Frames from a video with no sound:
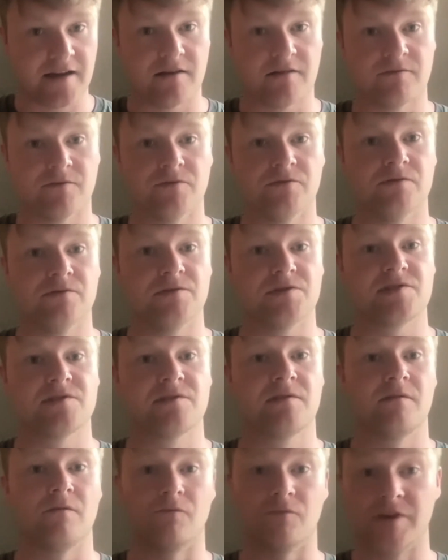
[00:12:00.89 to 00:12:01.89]
our rules,
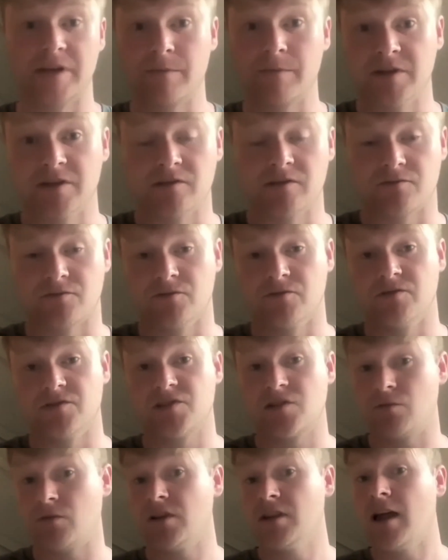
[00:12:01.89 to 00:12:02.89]
rebuild rules
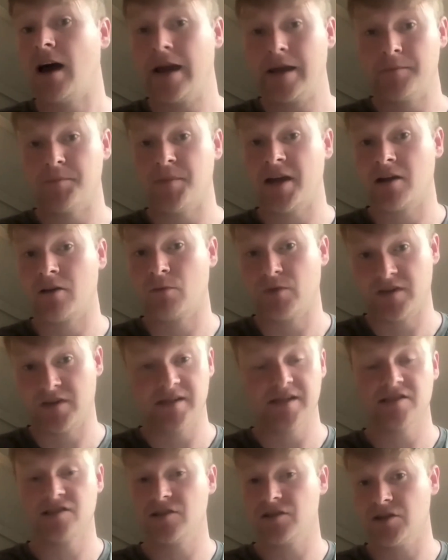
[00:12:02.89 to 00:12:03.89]
to align better with
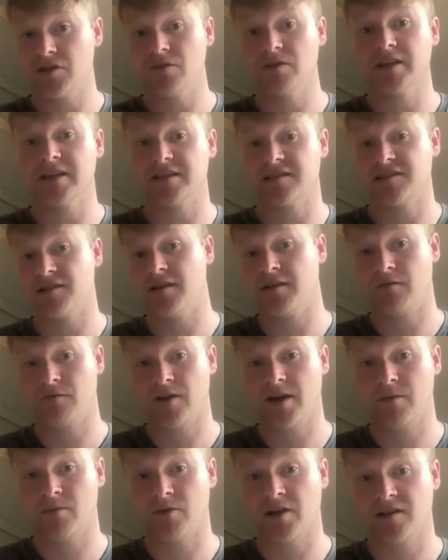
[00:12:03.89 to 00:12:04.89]
these newly designed
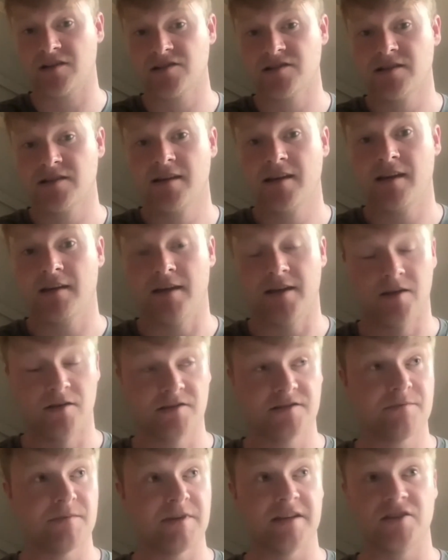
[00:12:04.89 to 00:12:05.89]
frameworks, and
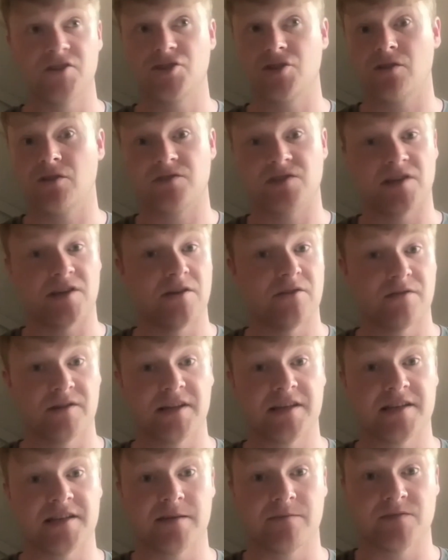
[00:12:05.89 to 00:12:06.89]
ultimately show security
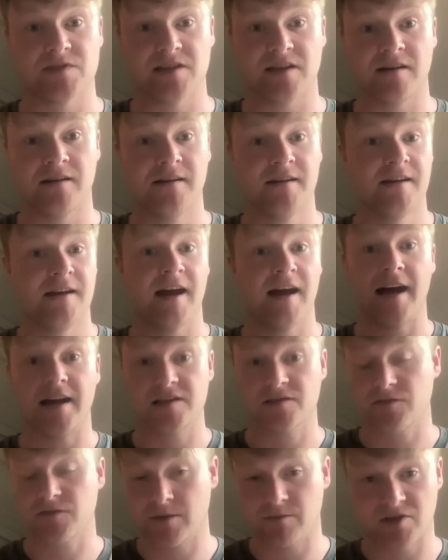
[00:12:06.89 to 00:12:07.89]
teams that
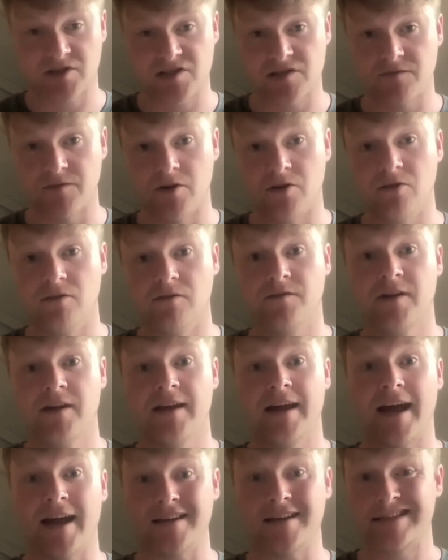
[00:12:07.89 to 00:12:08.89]
as frameworks evolve,
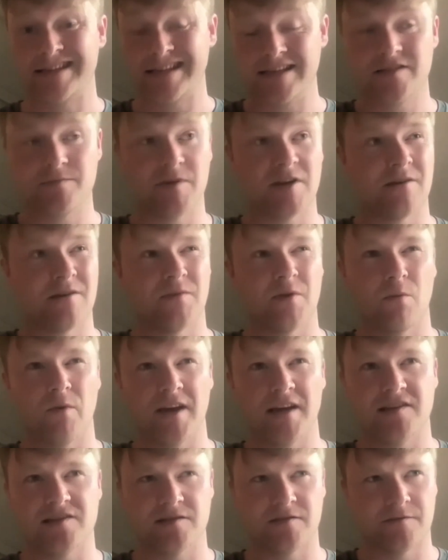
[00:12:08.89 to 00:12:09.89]
as these become the
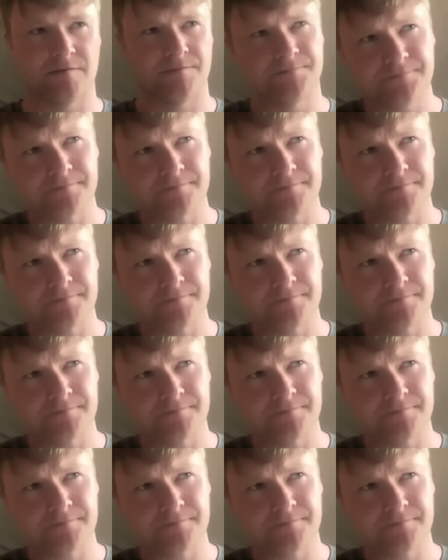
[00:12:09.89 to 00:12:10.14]
ways of,